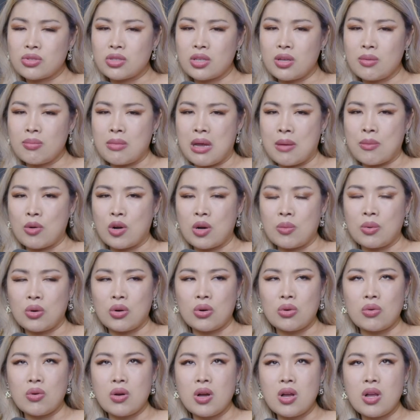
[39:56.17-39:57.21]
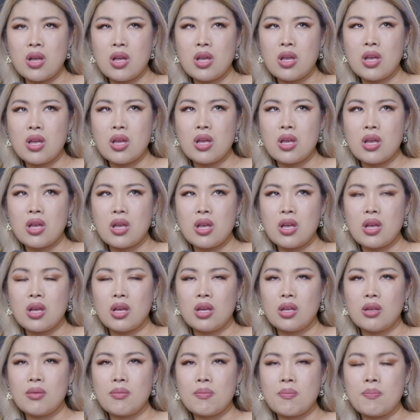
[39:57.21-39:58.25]
memorable
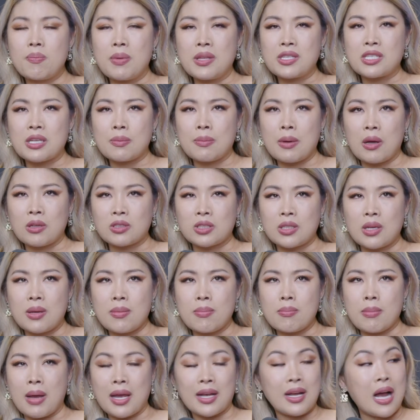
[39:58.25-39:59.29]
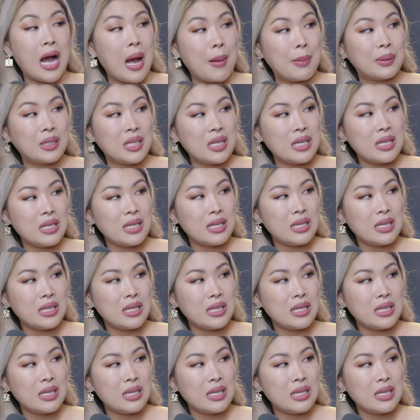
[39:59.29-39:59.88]
bits about my comedy.